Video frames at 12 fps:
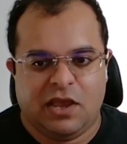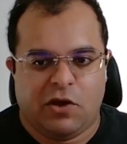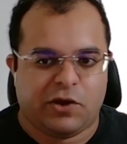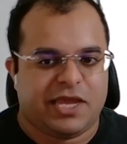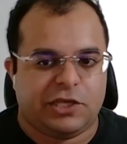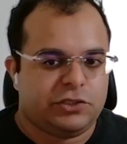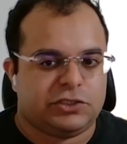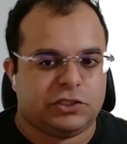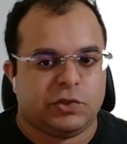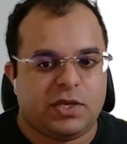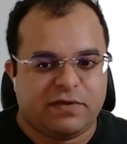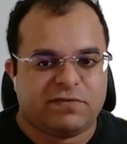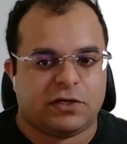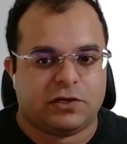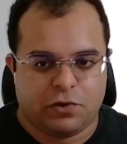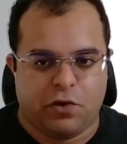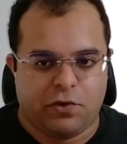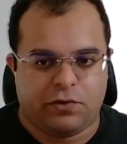okay, do you even
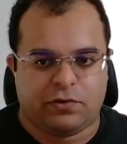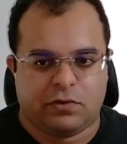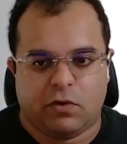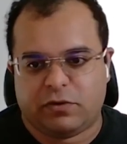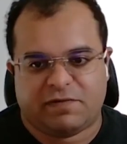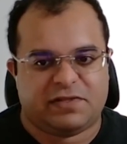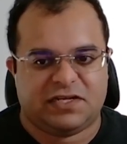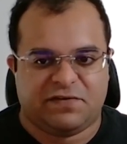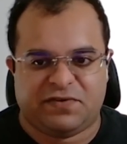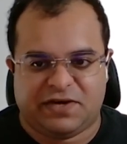know all of the different